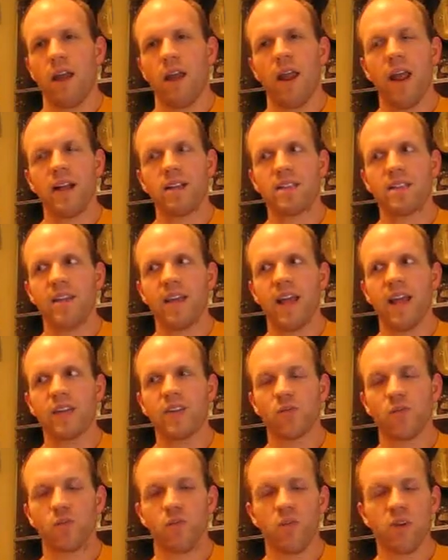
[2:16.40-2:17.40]
It's
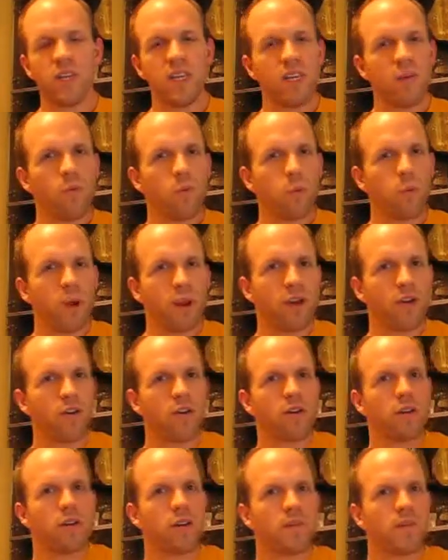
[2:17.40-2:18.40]
really
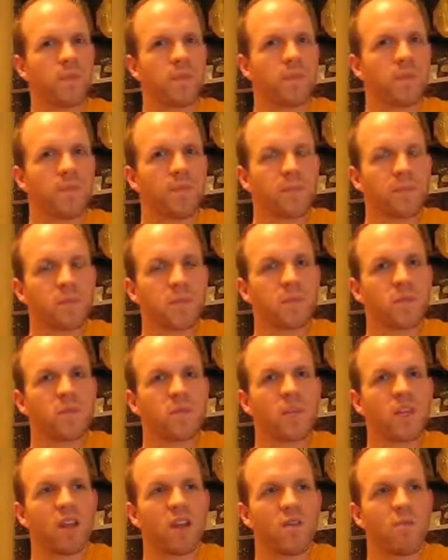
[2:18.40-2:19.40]
weird,
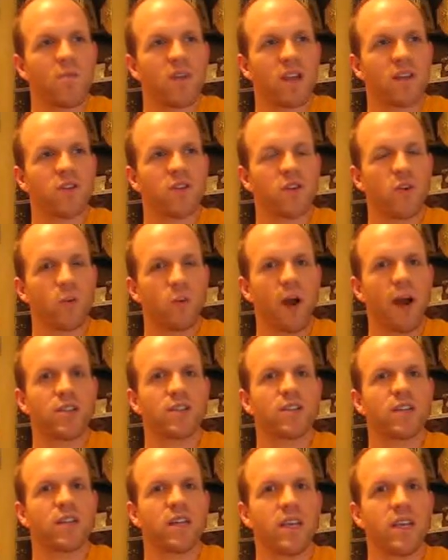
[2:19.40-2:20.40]
because when you watch
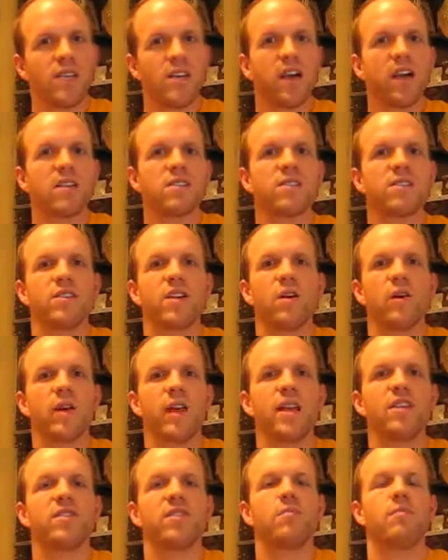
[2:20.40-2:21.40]
it, he does, you know,
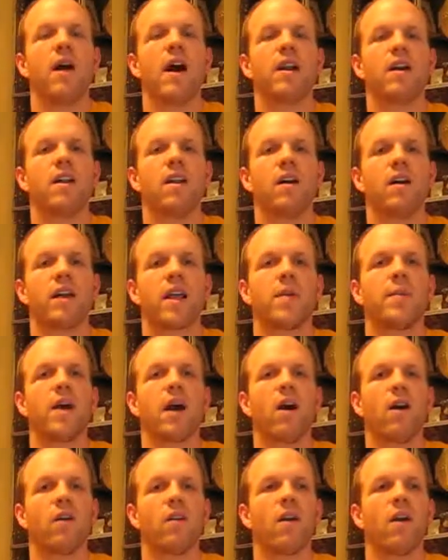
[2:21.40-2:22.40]
occasionally monologue
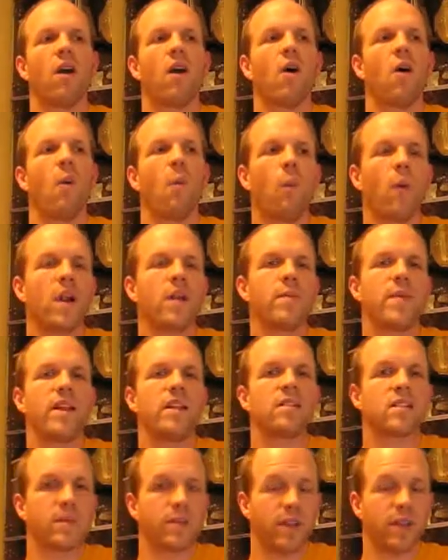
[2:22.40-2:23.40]
about what it
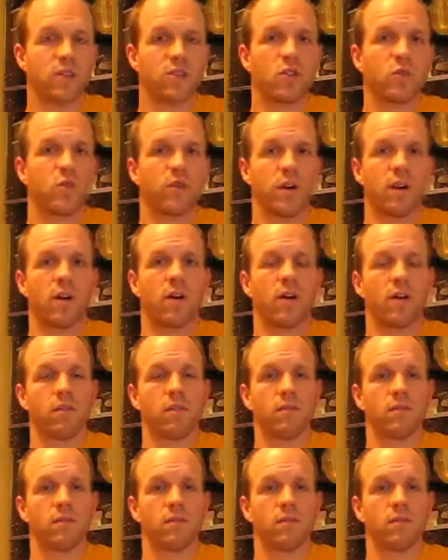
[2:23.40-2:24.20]
means to be a superhero.